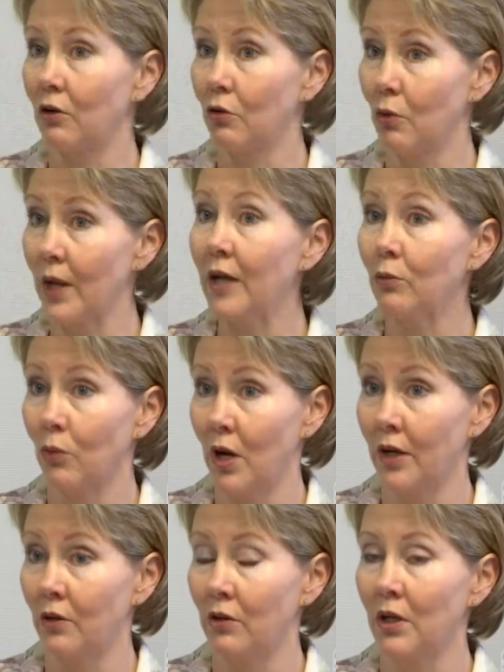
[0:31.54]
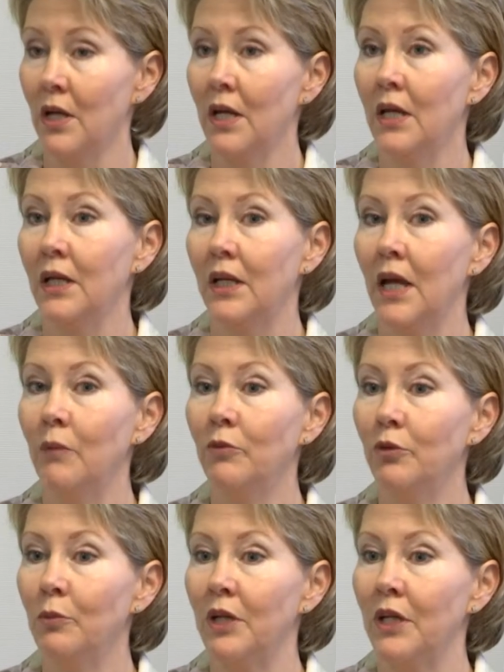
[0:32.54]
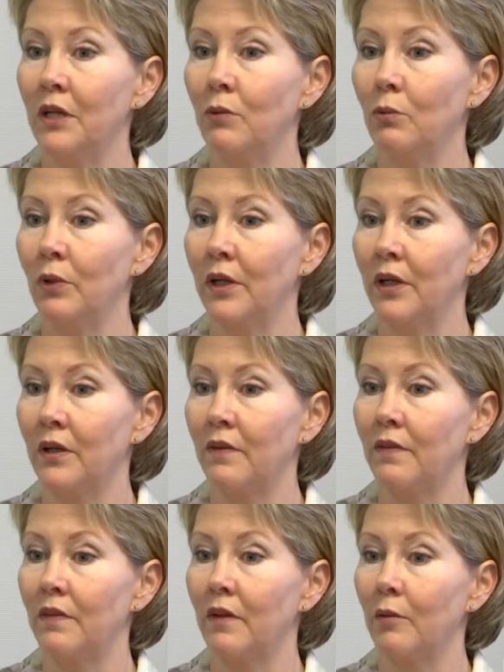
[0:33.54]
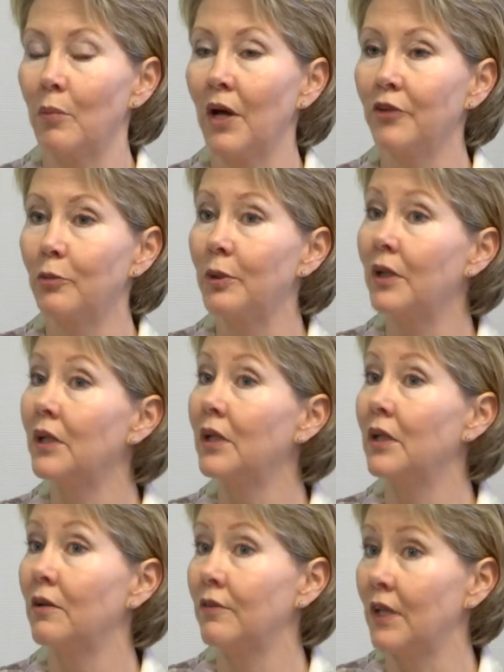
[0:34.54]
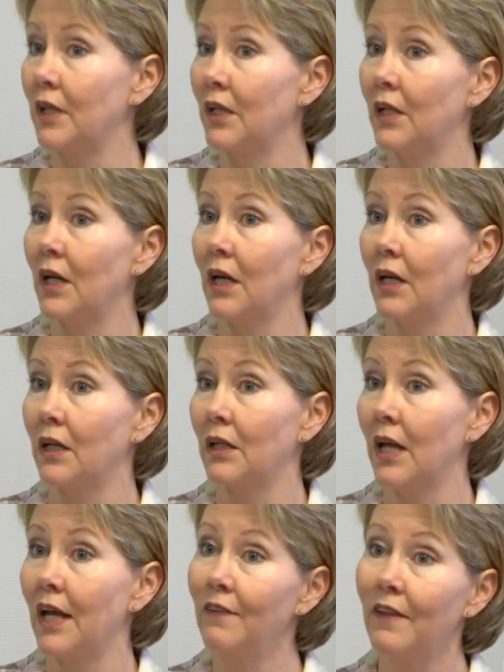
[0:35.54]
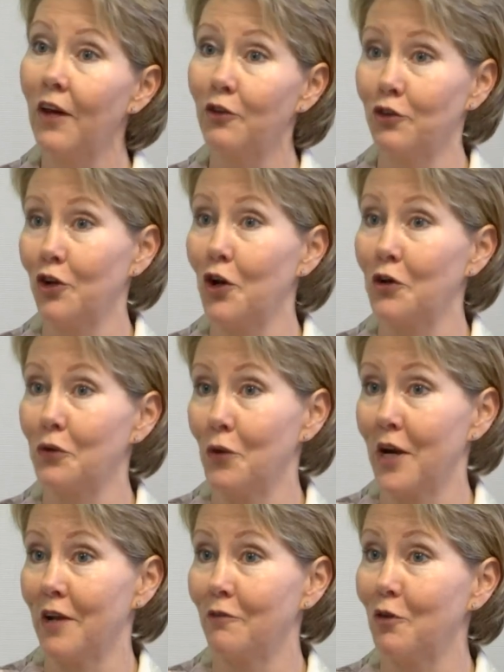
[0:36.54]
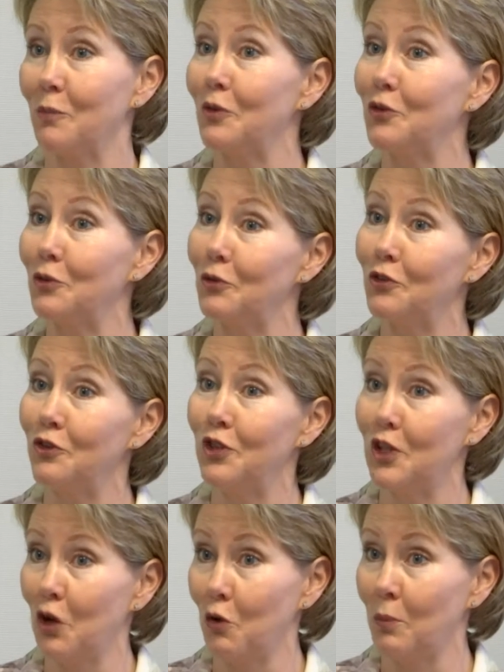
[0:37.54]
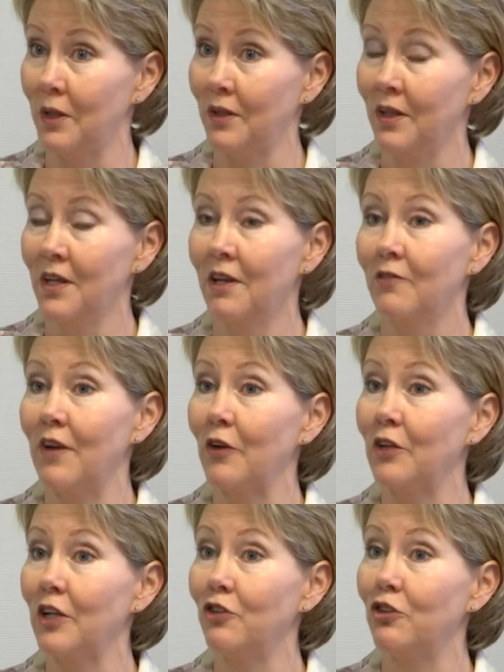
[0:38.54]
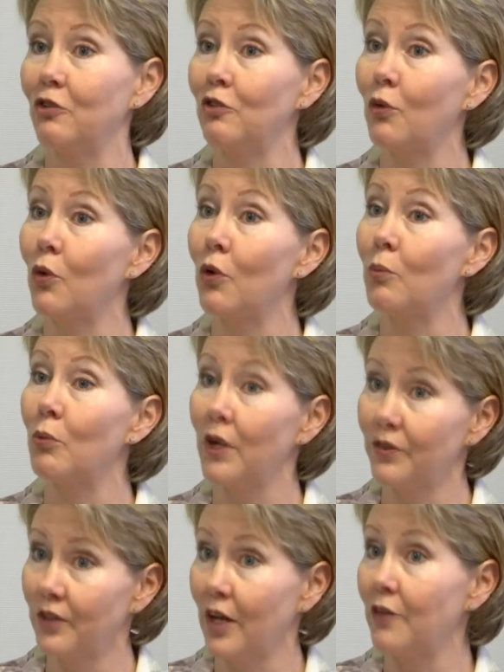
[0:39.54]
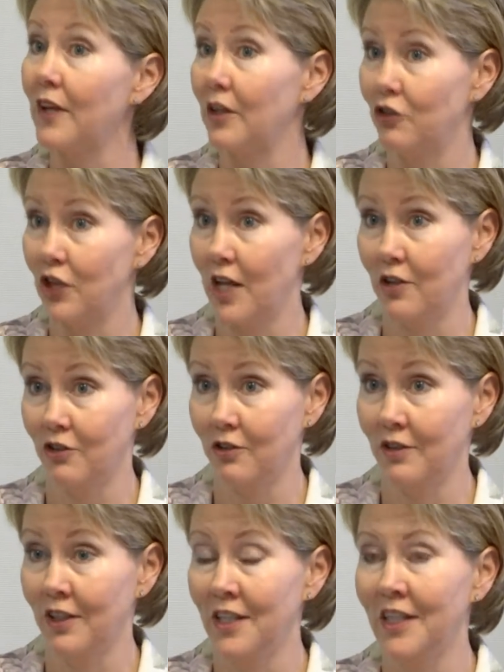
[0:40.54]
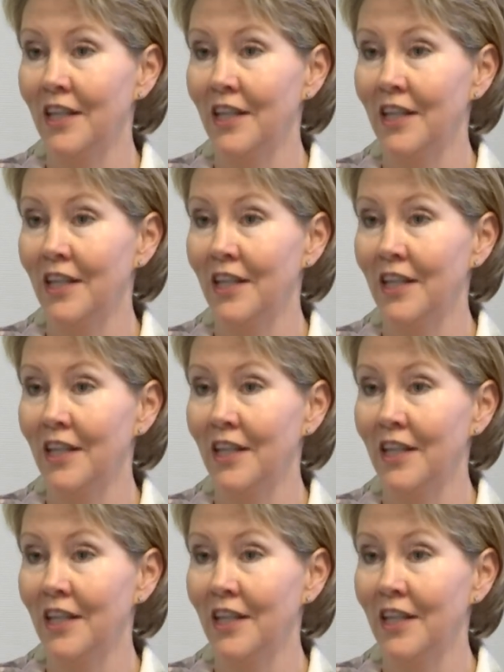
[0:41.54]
our grant writer, came to me with the possibility of getting an $8,000 grant from the Susan G. Komen Foundation for Breast Health Education.